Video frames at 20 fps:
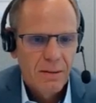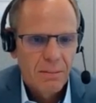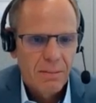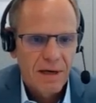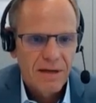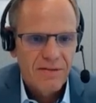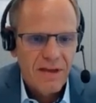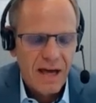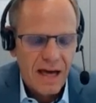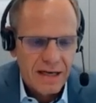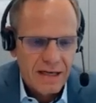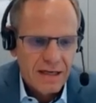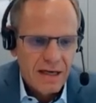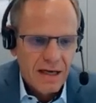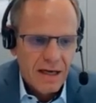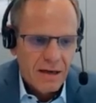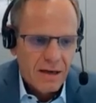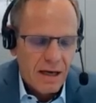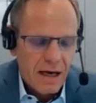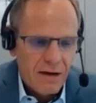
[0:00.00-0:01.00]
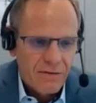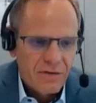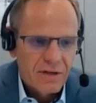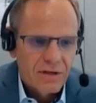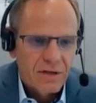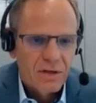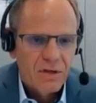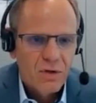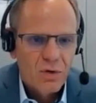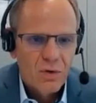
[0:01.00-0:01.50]
But then having
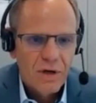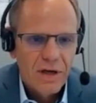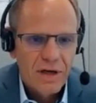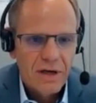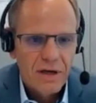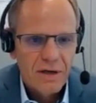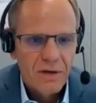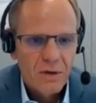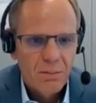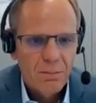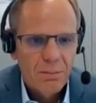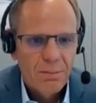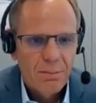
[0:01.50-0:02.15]
a curriculum